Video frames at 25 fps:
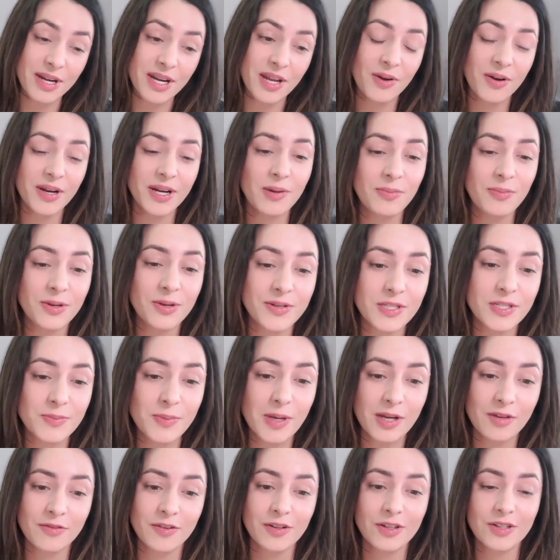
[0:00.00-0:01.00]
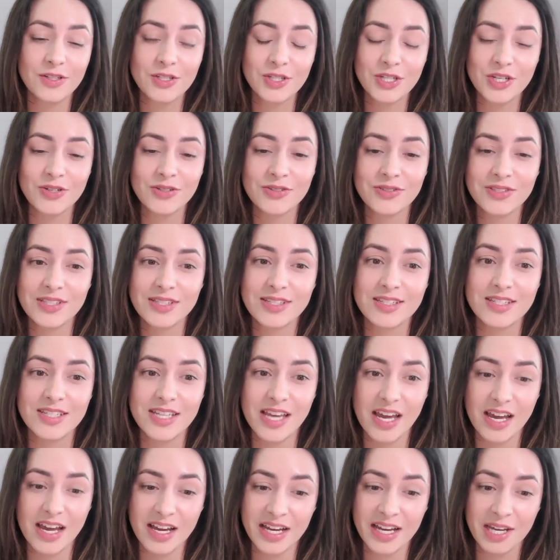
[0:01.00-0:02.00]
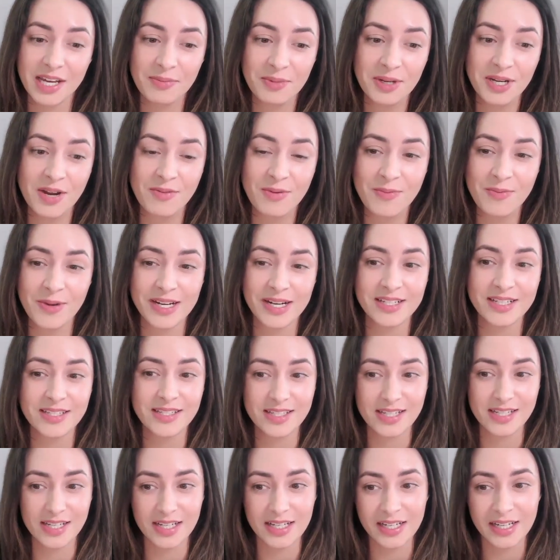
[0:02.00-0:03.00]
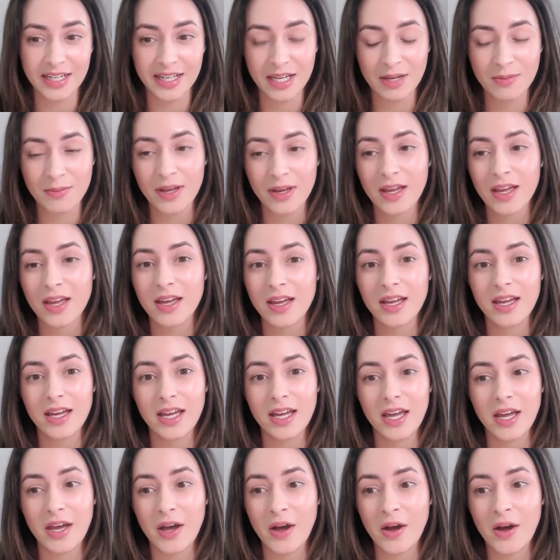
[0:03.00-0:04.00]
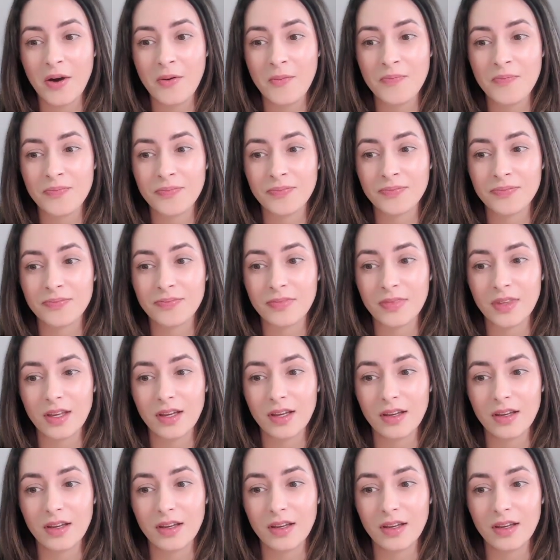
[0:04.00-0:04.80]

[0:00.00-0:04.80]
and I want to be respectful of John's time and everybody's time. I'm